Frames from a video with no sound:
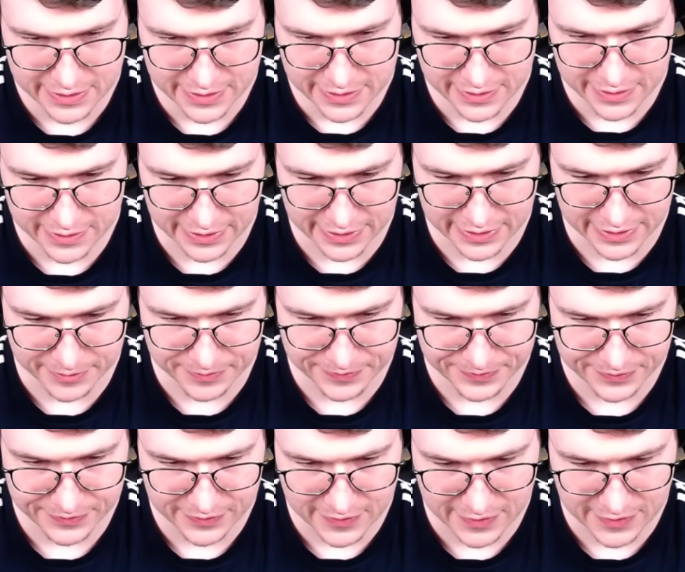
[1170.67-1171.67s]
Okay,
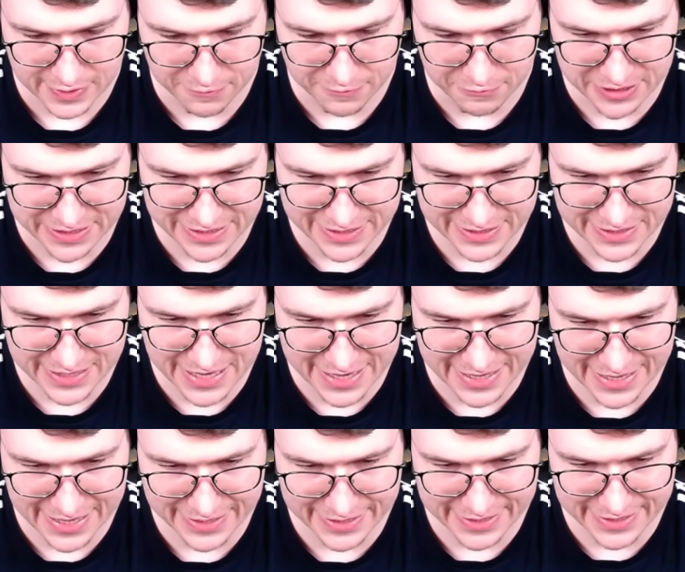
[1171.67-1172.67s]
we didn't get
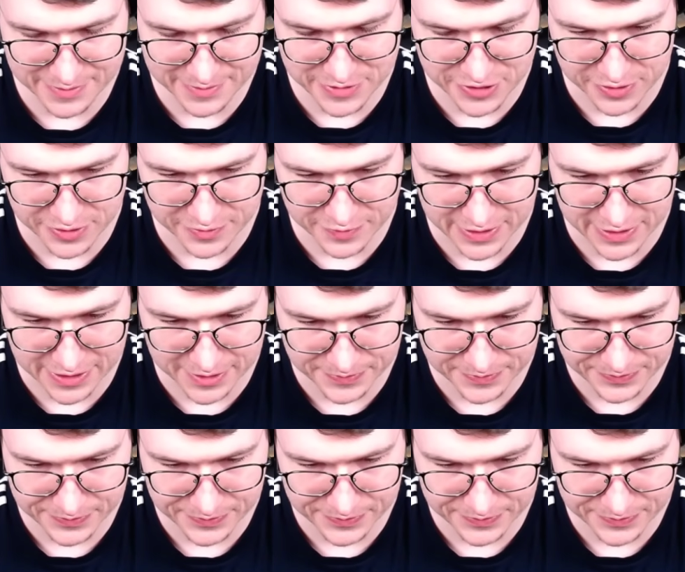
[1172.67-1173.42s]
any damage so far.